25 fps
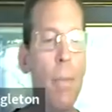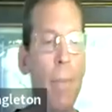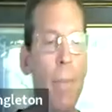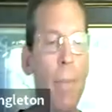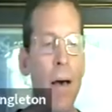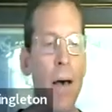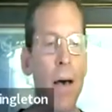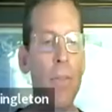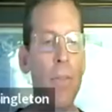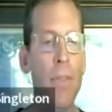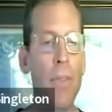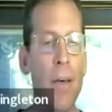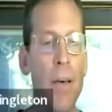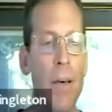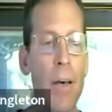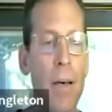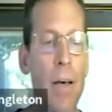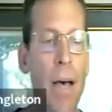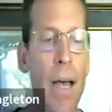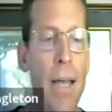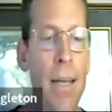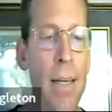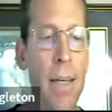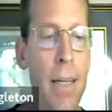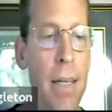about
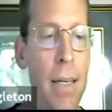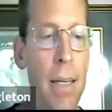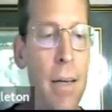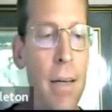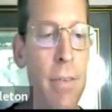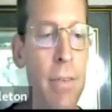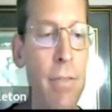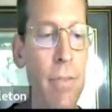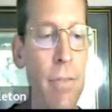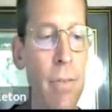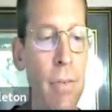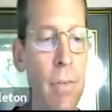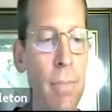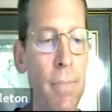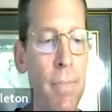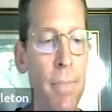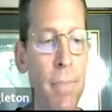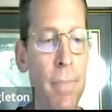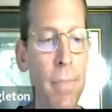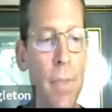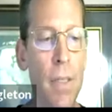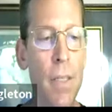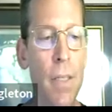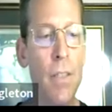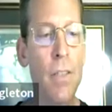the idea of
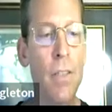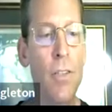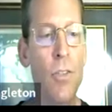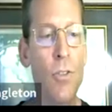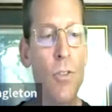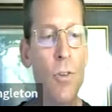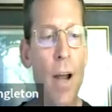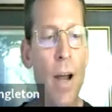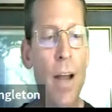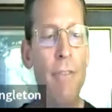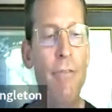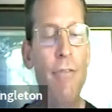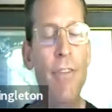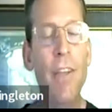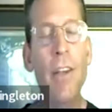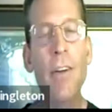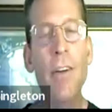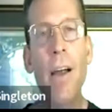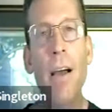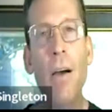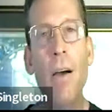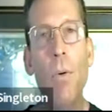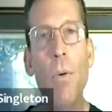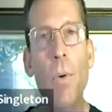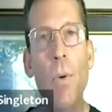trying to
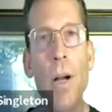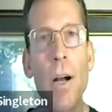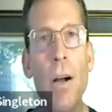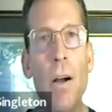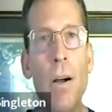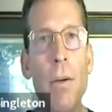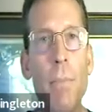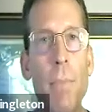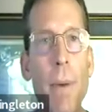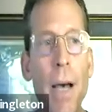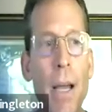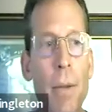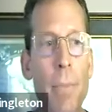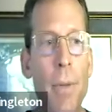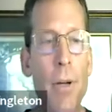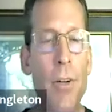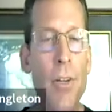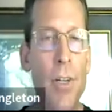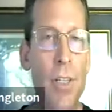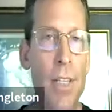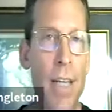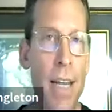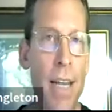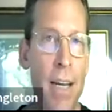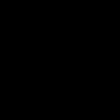figure out what our biometric